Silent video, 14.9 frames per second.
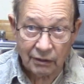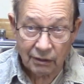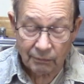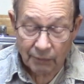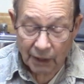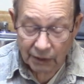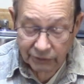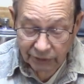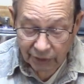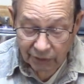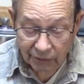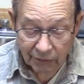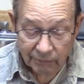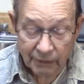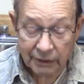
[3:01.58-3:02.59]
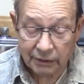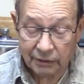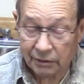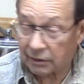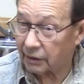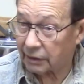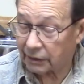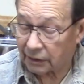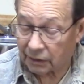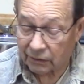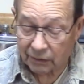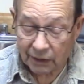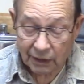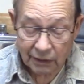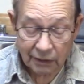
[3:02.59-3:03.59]
a box turtle and make a turkey call
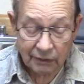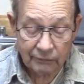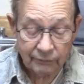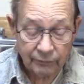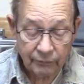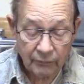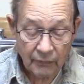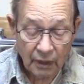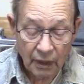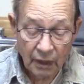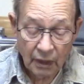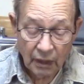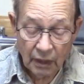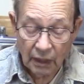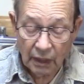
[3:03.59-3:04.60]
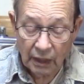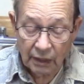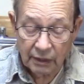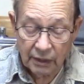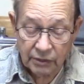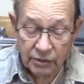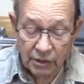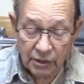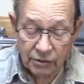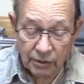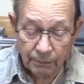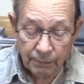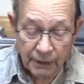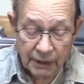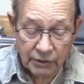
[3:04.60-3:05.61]
out of it. And this is a
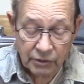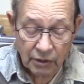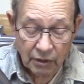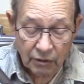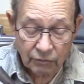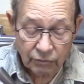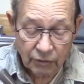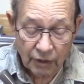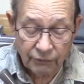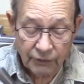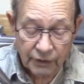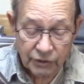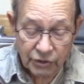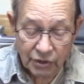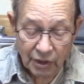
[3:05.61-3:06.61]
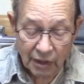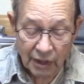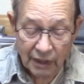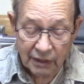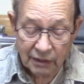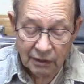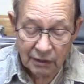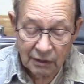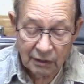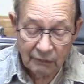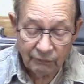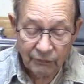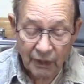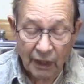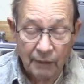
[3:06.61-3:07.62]
piece of roofing slate
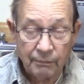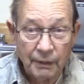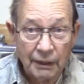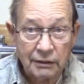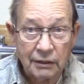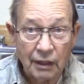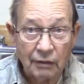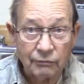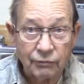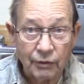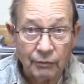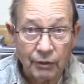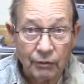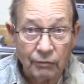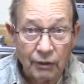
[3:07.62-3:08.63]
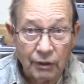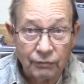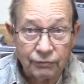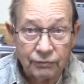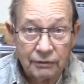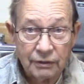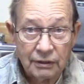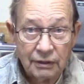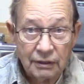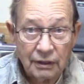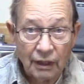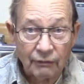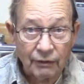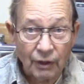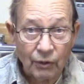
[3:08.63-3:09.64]
that I picked up from the roof
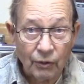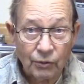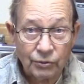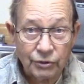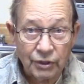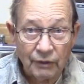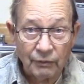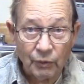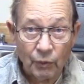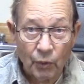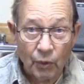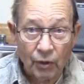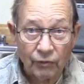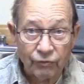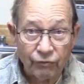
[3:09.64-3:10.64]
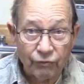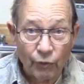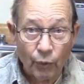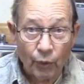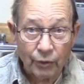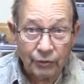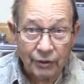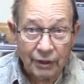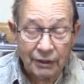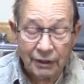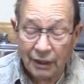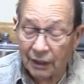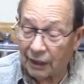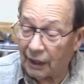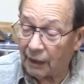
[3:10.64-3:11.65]
of an old Civil War fort that had
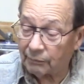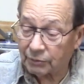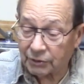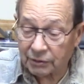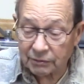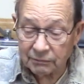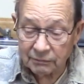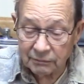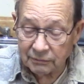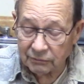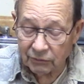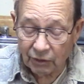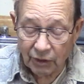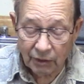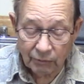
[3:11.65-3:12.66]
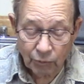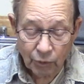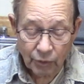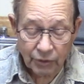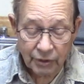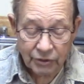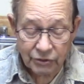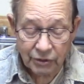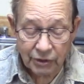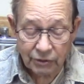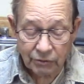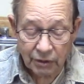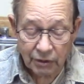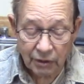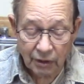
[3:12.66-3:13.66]
collapsed, well, more than a
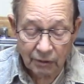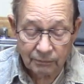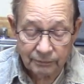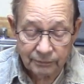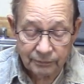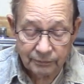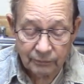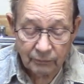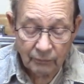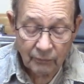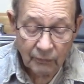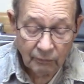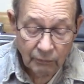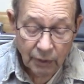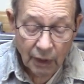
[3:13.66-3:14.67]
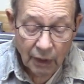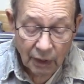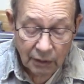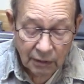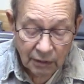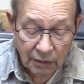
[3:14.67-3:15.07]
century ago. But